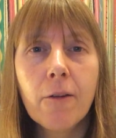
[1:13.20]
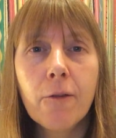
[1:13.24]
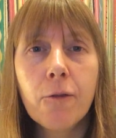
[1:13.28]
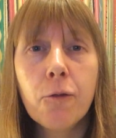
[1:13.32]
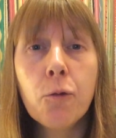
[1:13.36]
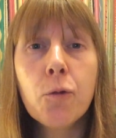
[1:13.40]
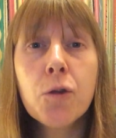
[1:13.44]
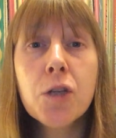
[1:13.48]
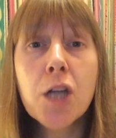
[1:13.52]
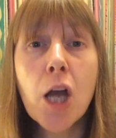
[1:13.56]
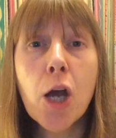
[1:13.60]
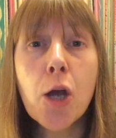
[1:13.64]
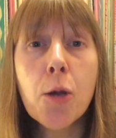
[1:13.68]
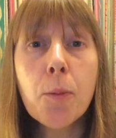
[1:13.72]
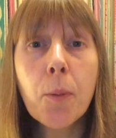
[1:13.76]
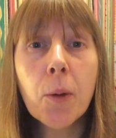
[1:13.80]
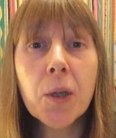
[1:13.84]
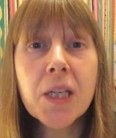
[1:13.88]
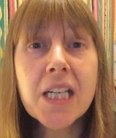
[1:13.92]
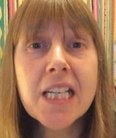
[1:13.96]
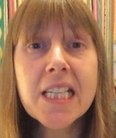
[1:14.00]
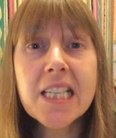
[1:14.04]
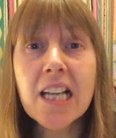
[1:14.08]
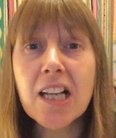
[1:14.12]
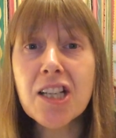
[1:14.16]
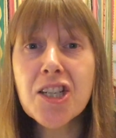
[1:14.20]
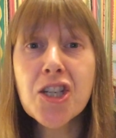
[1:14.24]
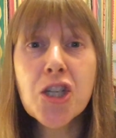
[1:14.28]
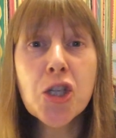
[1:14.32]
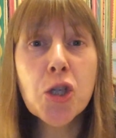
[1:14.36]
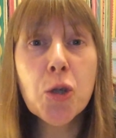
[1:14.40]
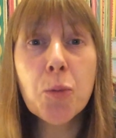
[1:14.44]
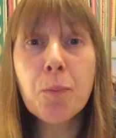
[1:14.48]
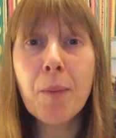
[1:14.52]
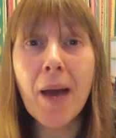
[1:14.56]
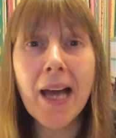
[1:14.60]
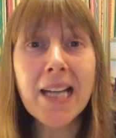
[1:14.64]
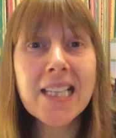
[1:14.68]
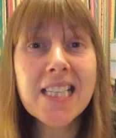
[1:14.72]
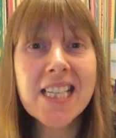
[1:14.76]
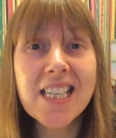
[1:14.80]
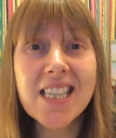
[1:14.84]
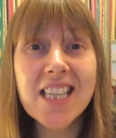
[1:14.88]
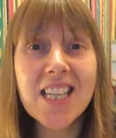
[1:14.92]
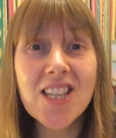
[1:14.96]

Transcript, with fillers: For nobody does you better